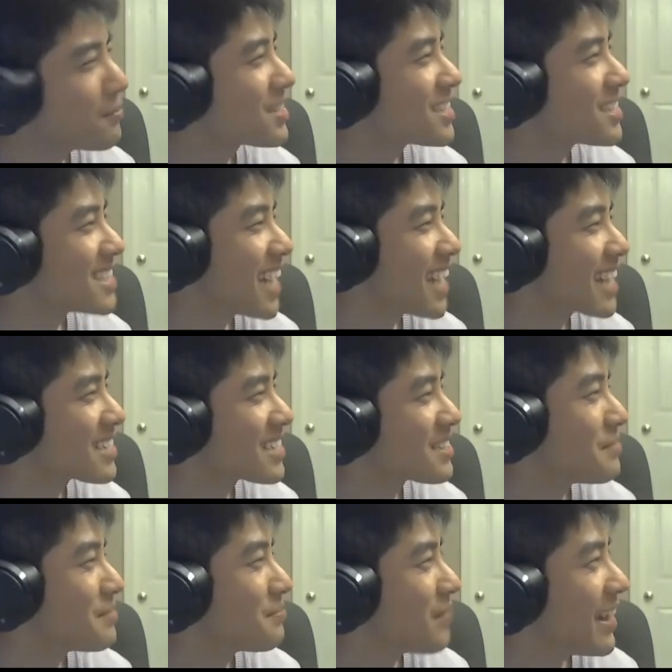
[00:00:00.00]
could
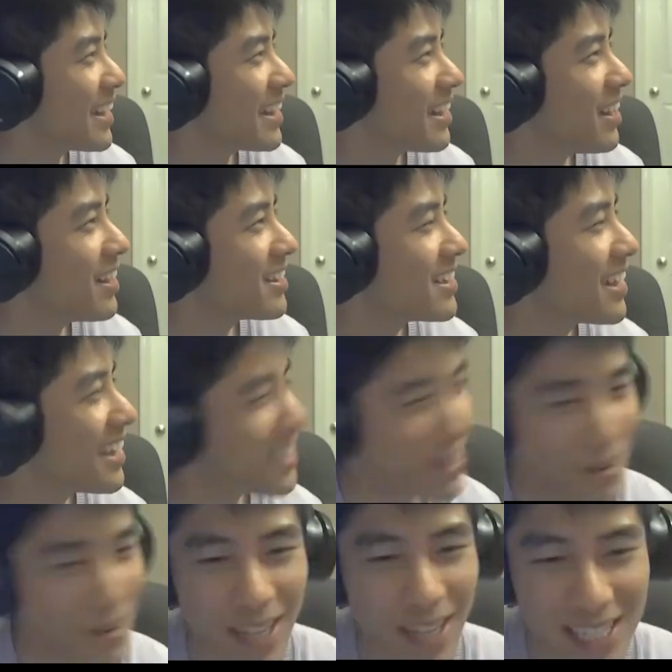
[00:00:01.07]
technically play.
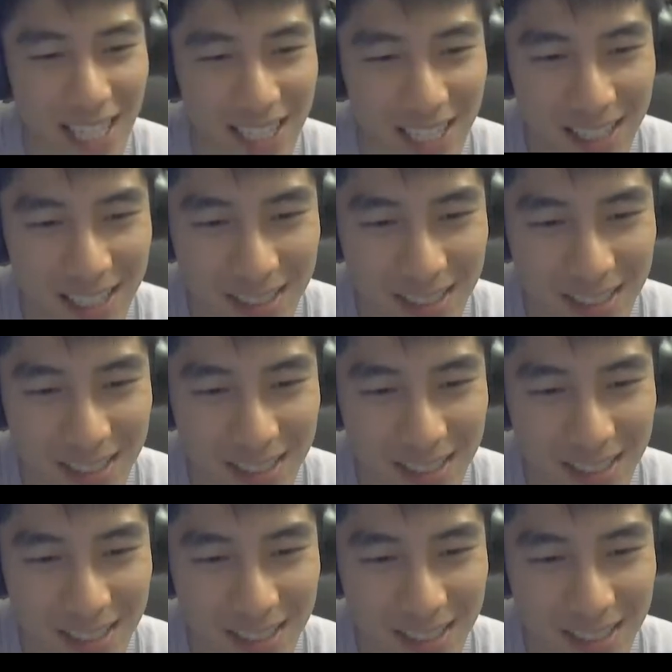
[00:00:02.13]
That's not the.